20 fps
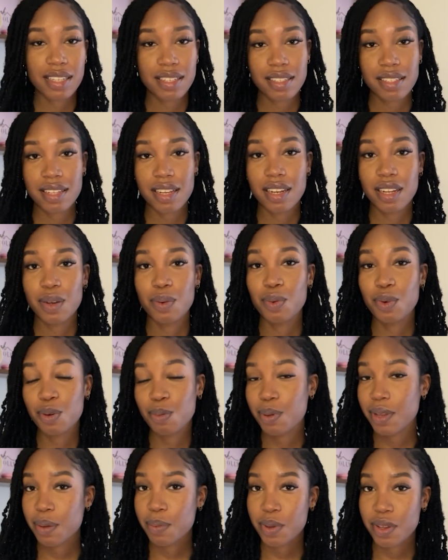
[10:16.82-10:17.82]
As I said, it will
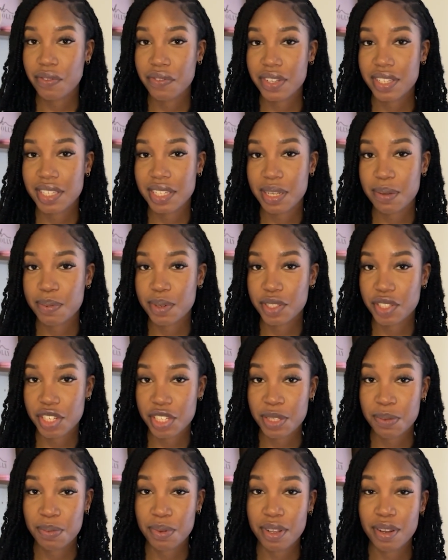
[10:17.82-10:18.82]
be a bit of a steep
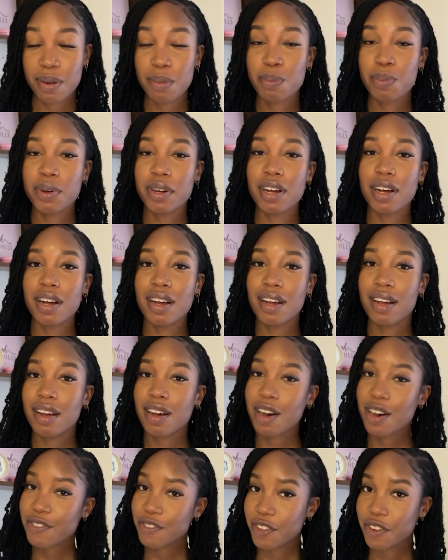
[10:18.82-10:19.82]
adjustment, but
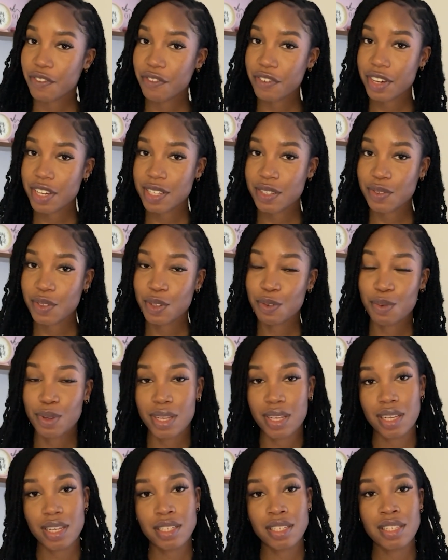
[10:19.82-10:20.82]
after the first few
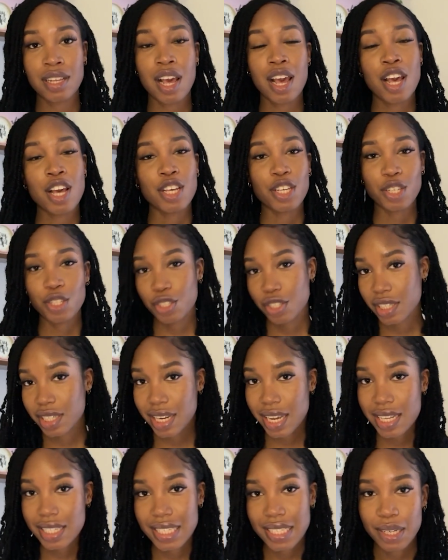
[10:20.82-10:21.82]
weeks you should
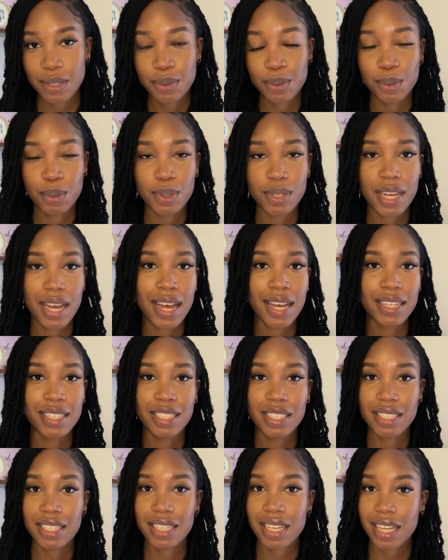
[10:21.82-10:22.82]
get settled
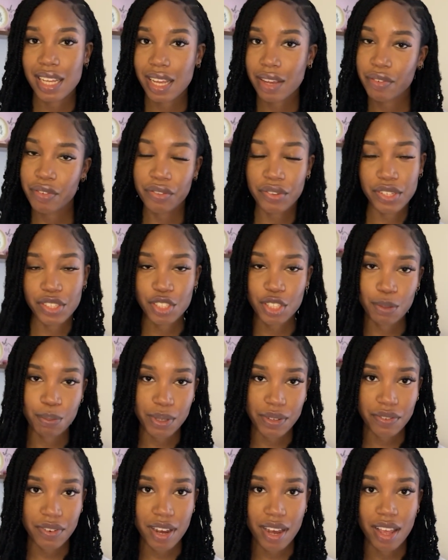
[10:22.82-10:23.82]
and everything should be
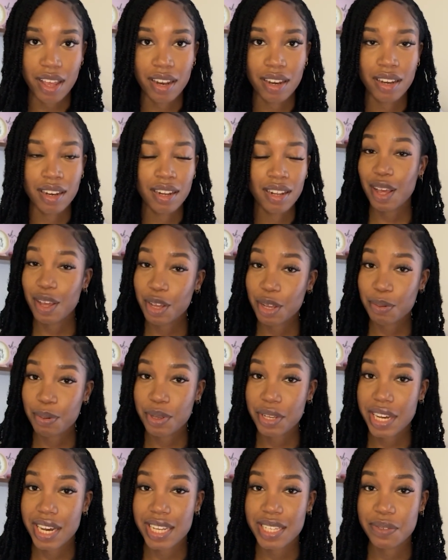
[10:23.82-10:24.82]
fine. I hope you
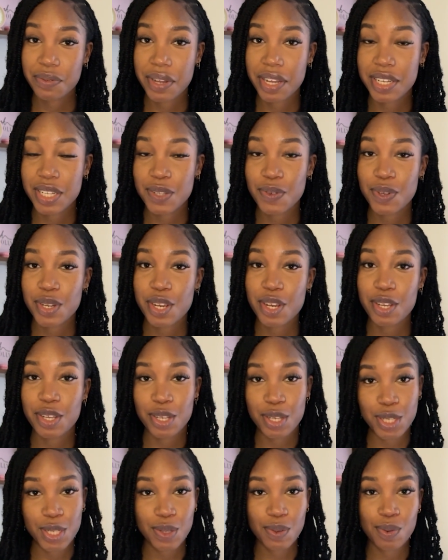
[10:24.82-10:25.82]
guys found this video
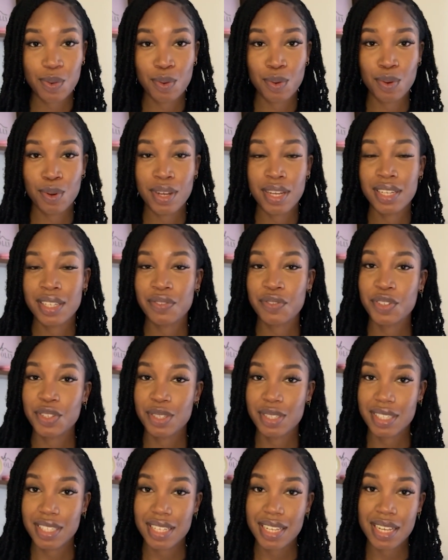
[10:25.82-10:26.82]
useful, and if you
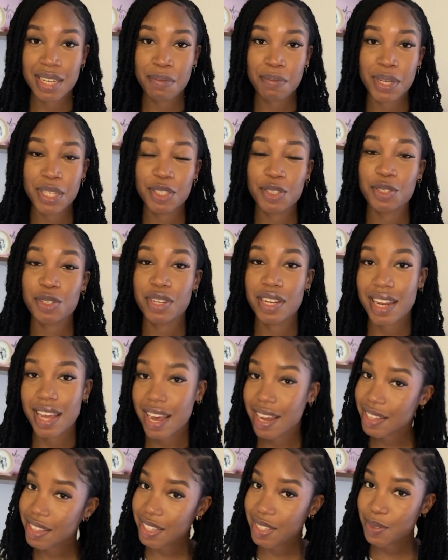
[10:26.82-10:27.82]
did, make sure you
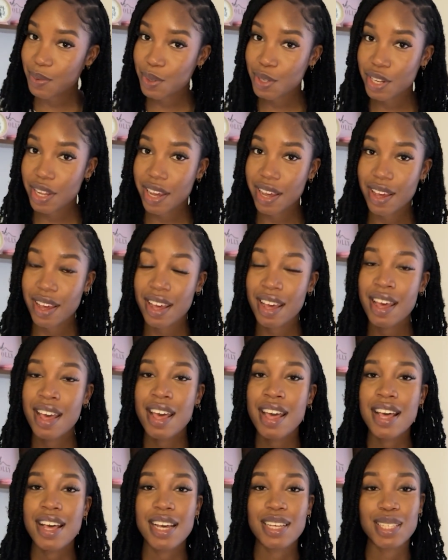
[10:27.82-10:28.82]
like this video
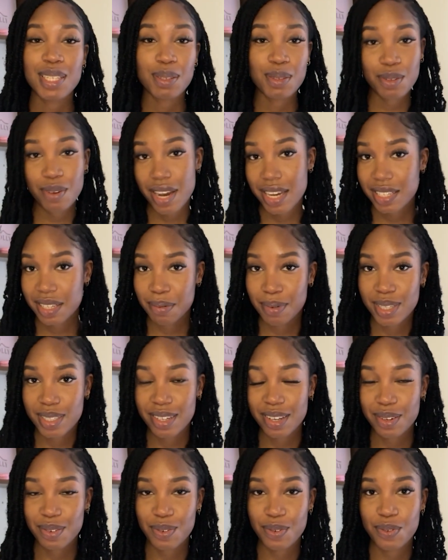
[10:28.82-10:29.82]
and subscribe to my
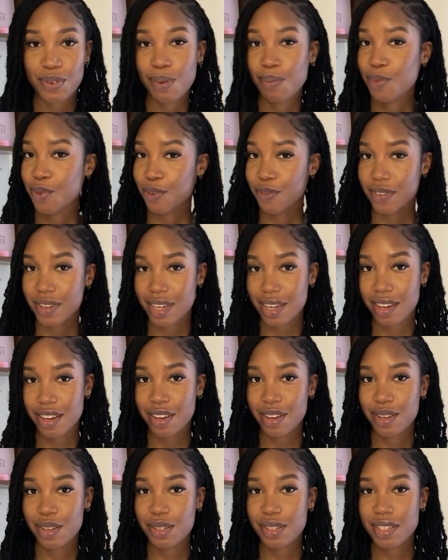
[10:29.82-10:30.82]
channel for more
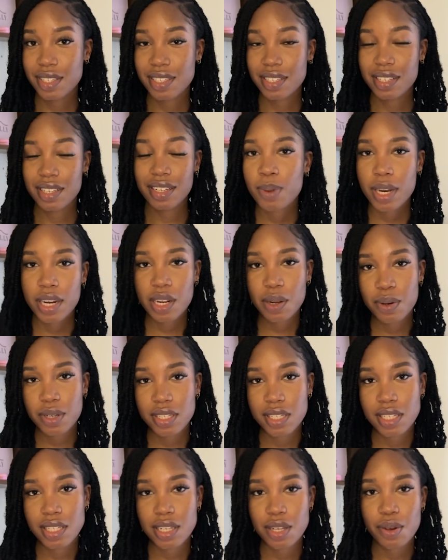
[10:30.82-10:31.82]
videos. Comment any
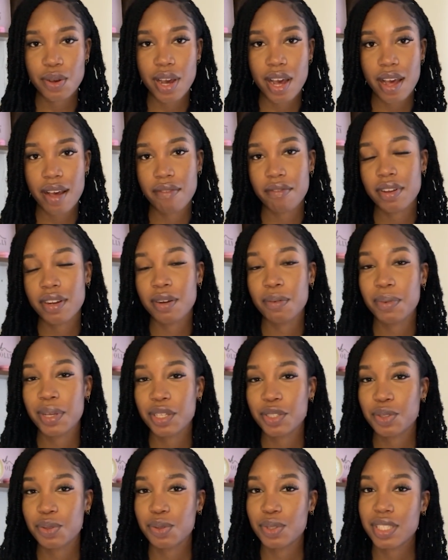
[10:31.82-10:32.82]
questions that you have and I'll make
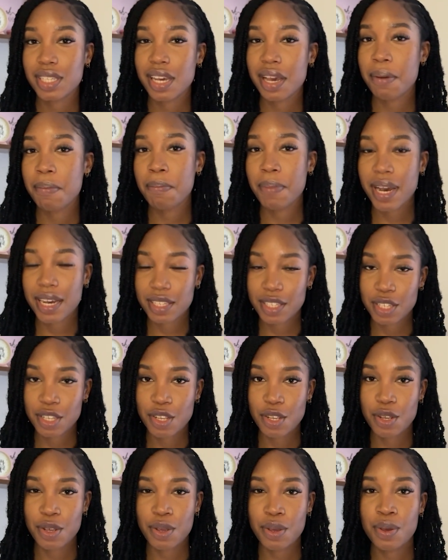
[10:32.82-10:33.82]
sure to get back to
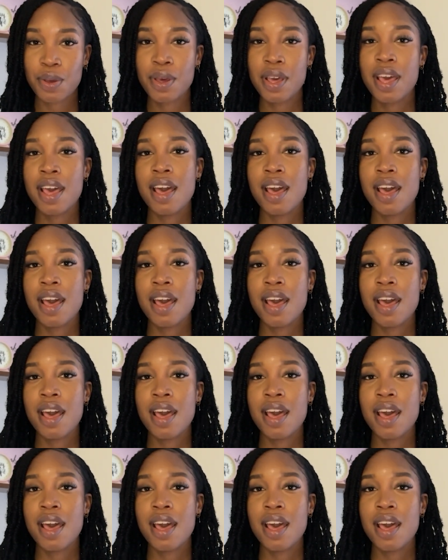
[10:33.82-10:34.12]
you.